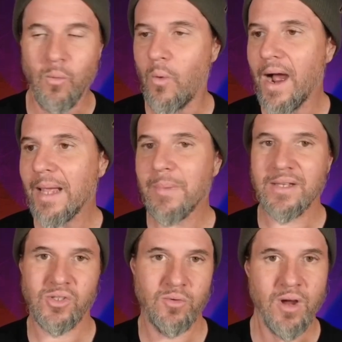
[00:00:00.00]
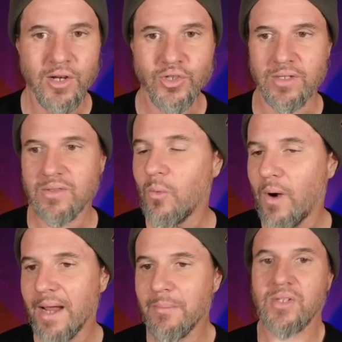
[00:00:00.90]
Why am I so nauseous?
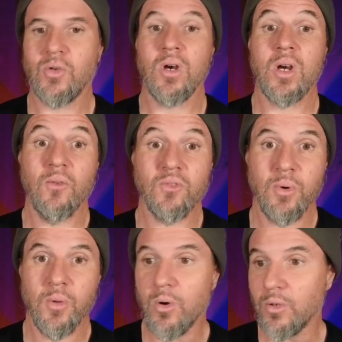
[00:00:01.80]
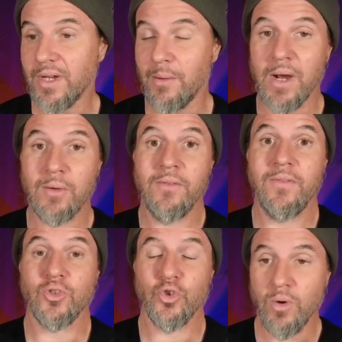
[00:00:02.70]
Why am I so uncomfortable the whole time? Why do I
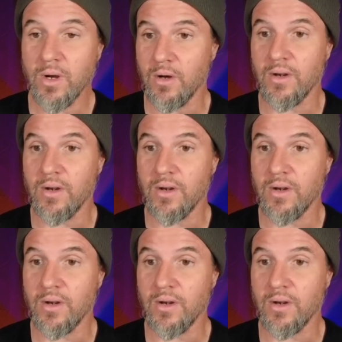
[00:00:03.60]
feel triggered?